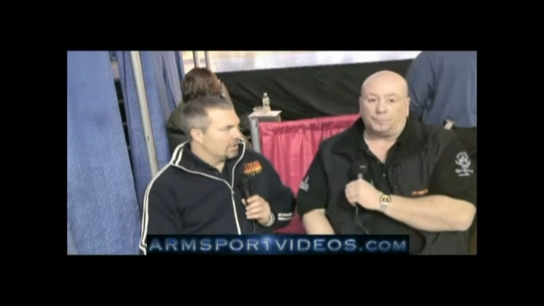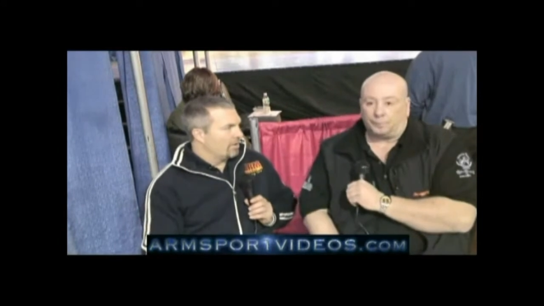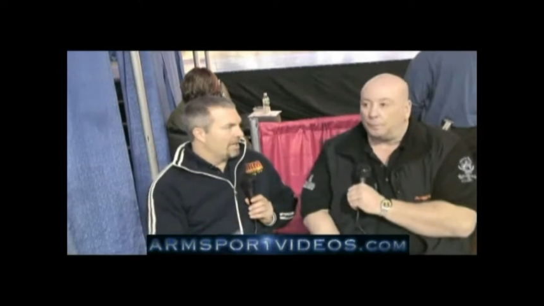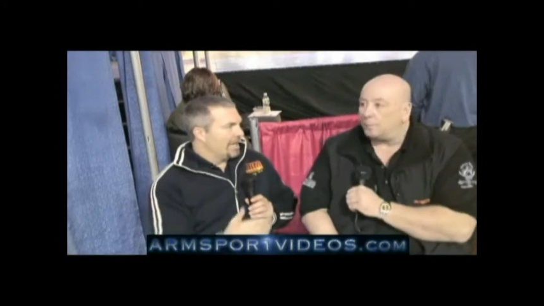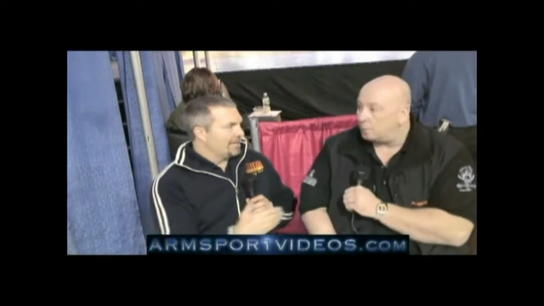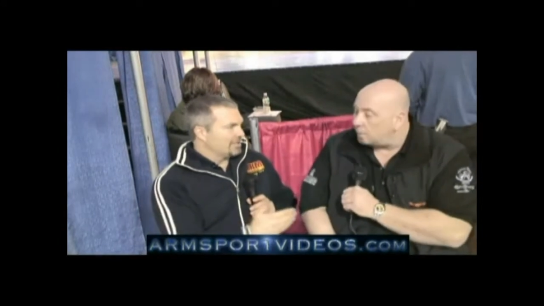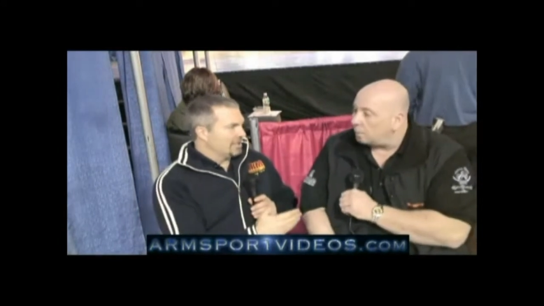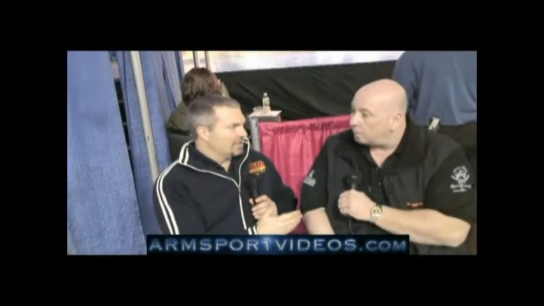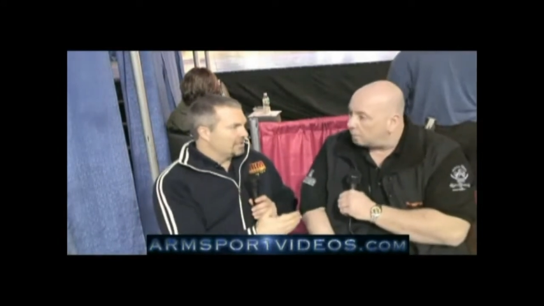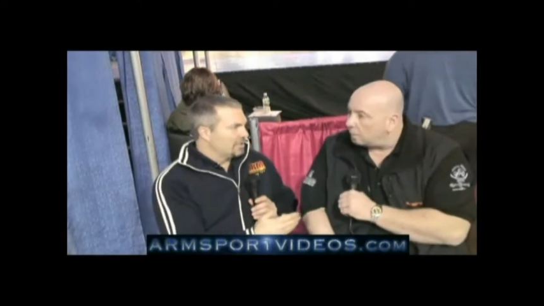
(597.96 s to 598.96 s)
Speaker 1: So in
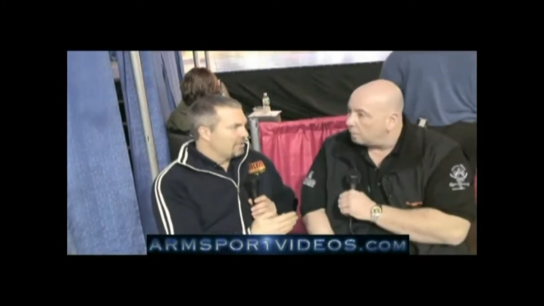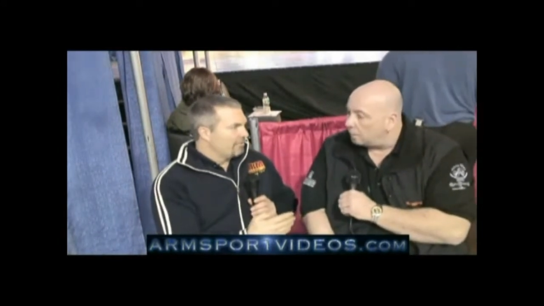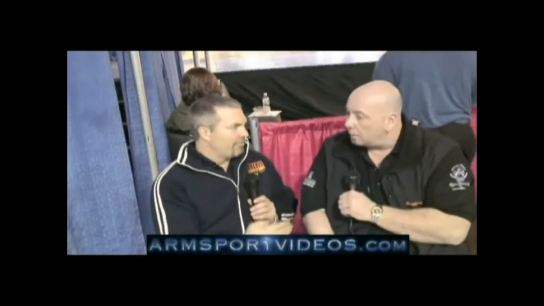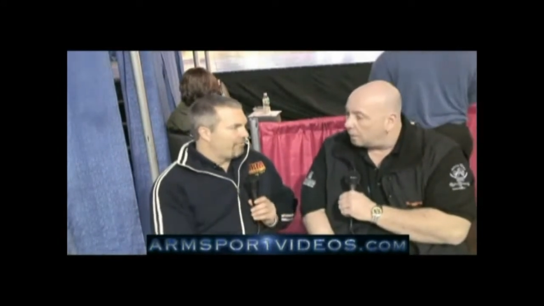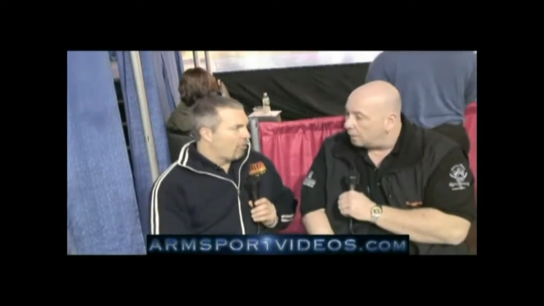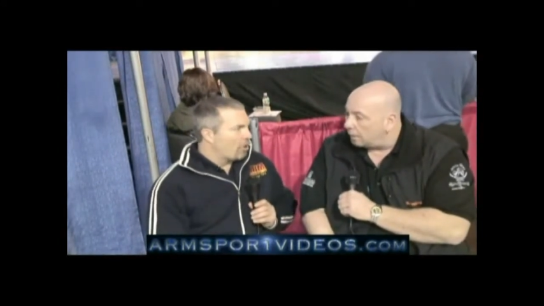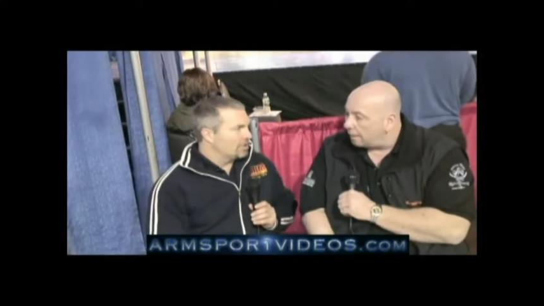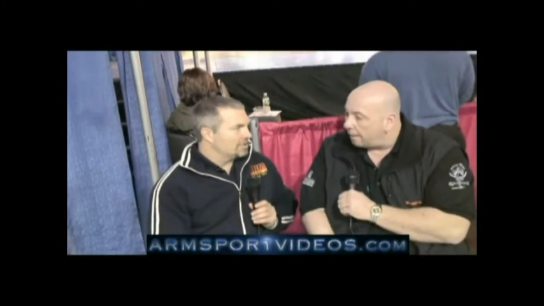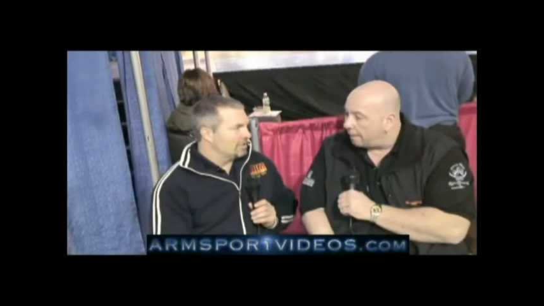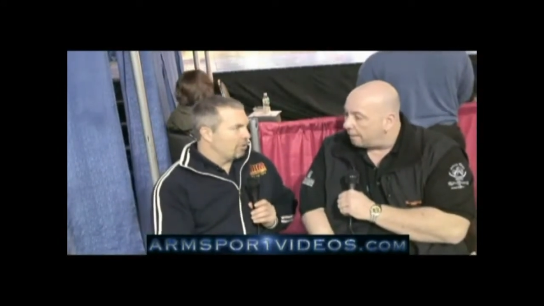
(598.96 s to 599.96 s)
essence,
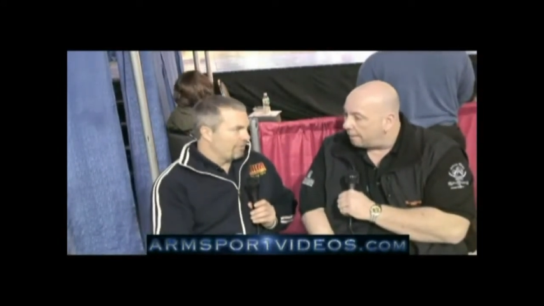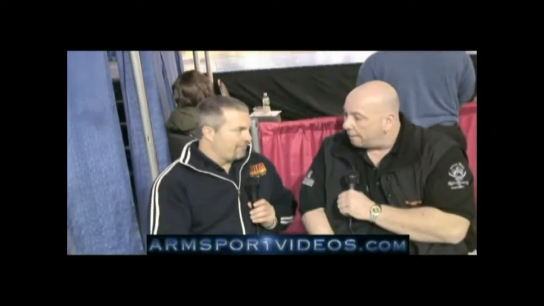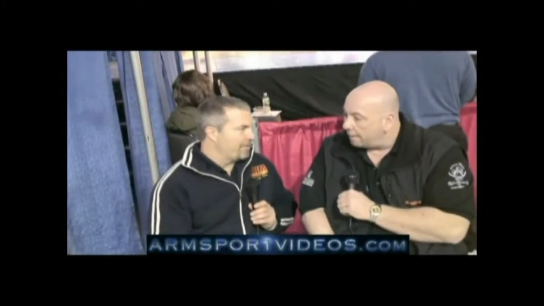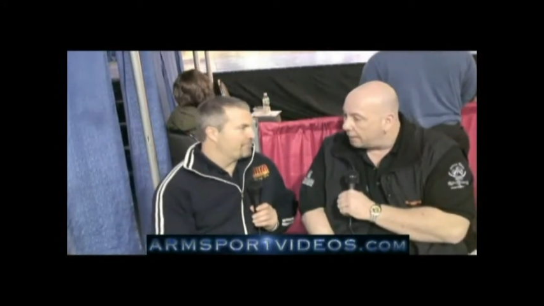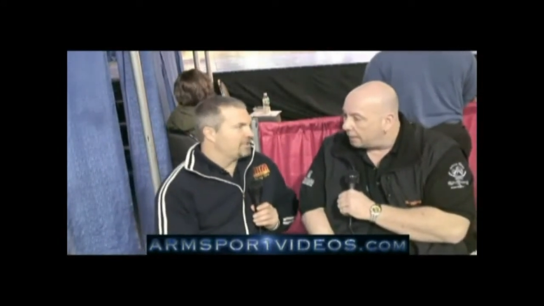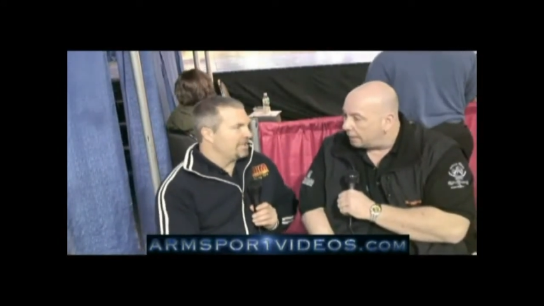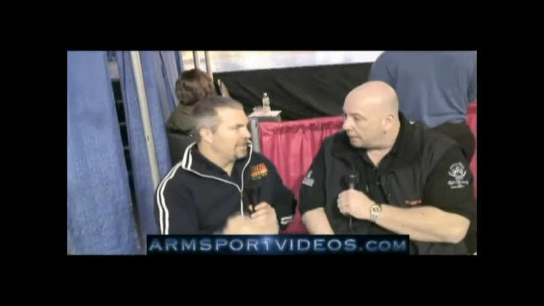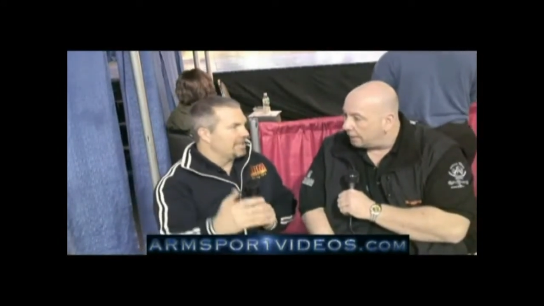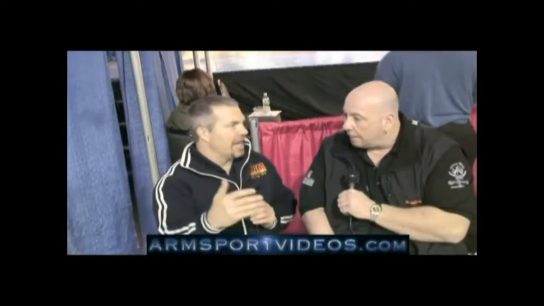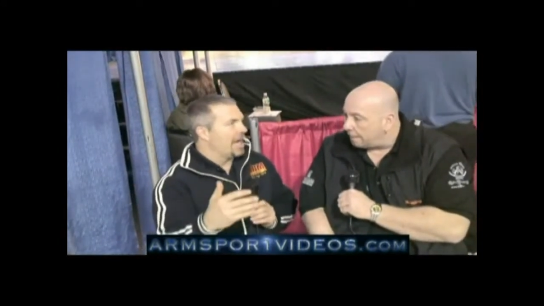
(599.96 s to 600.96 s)
14 or
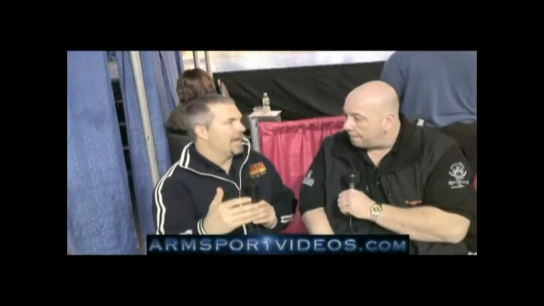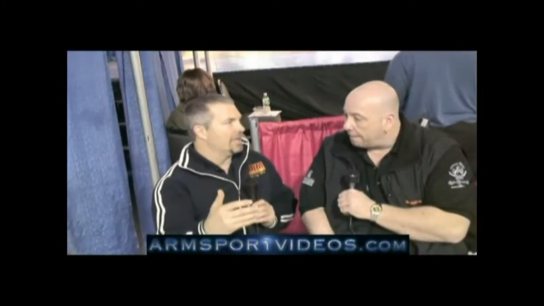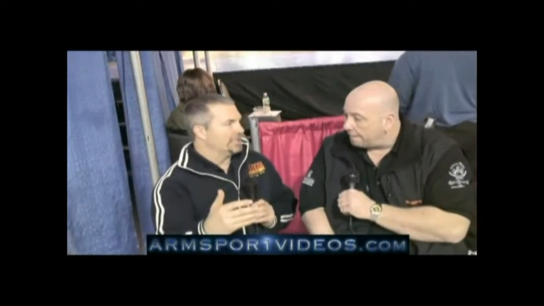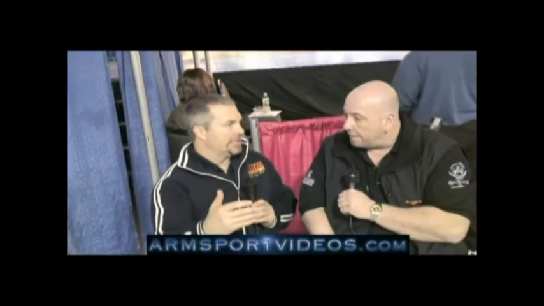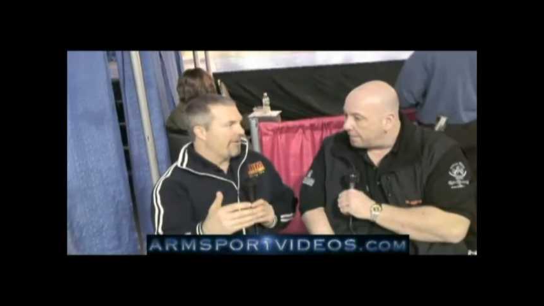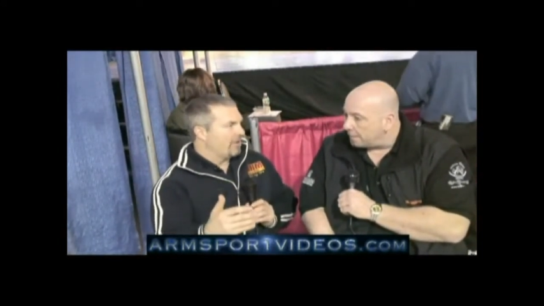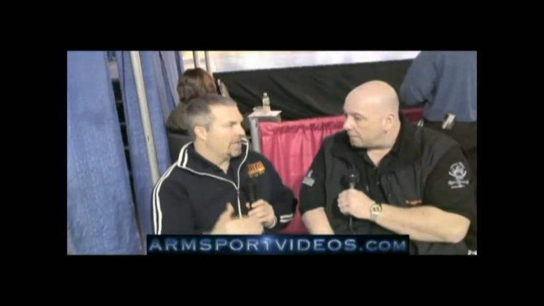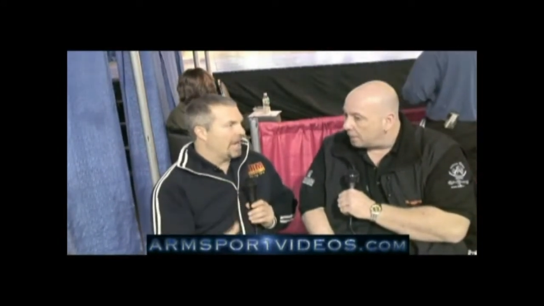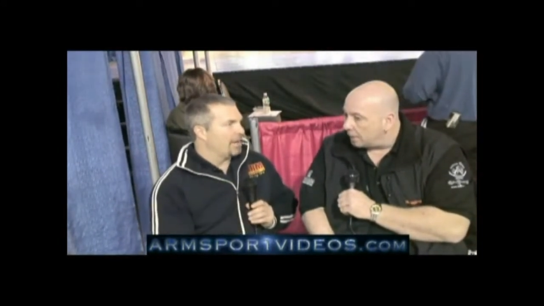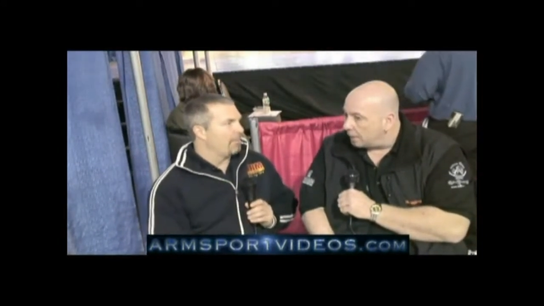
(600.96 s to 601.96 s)
15 guys
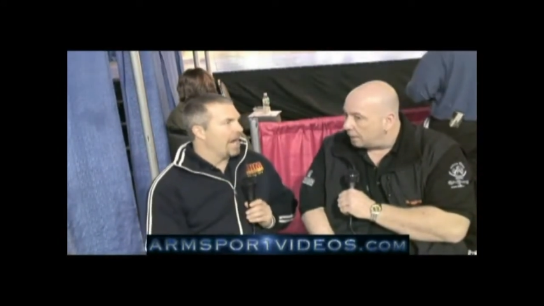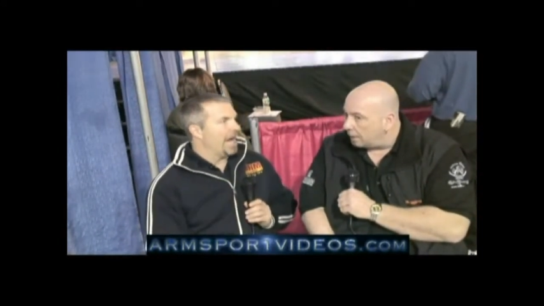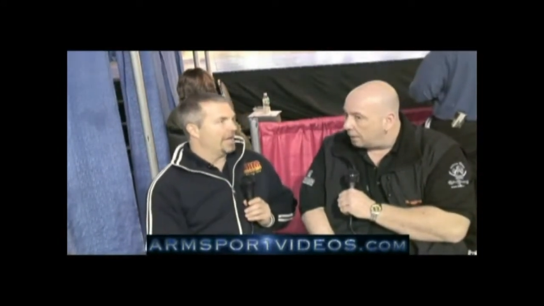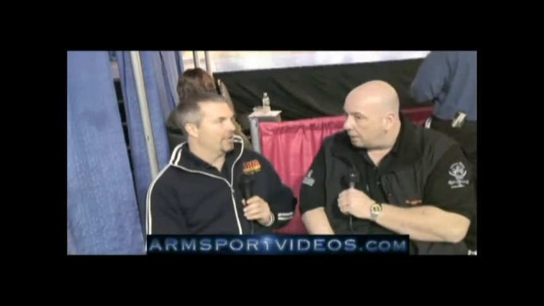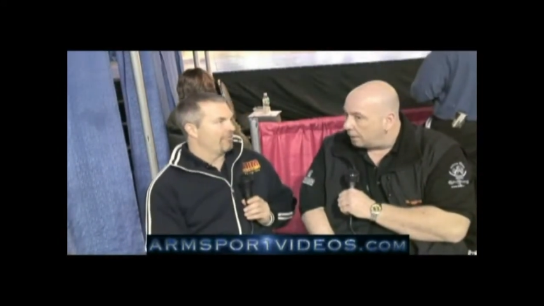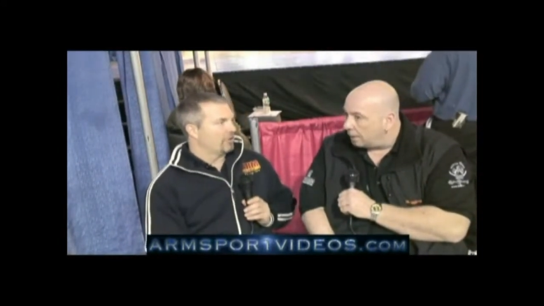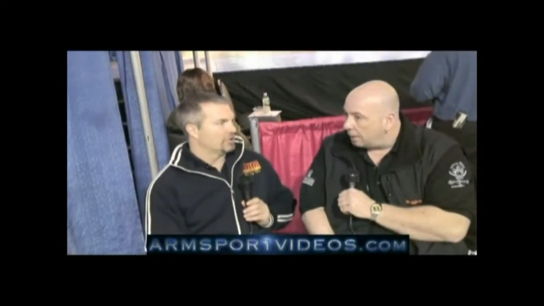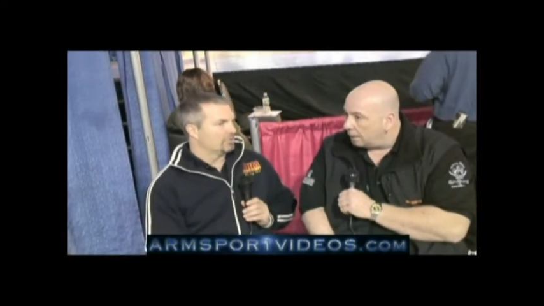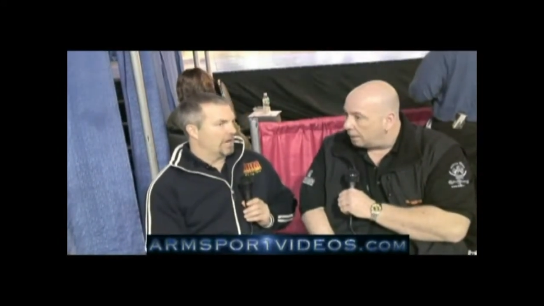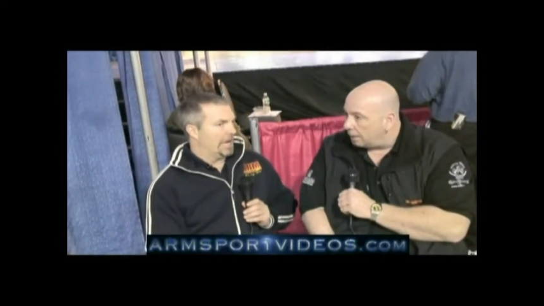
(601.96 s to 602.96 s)
got a bye in the
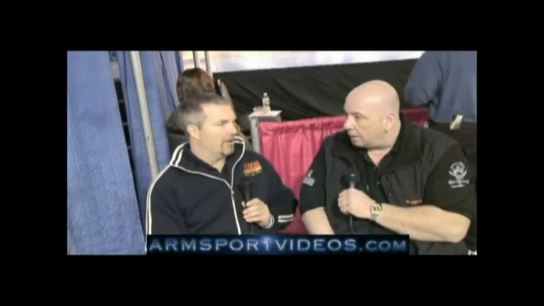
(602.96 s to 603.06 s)
first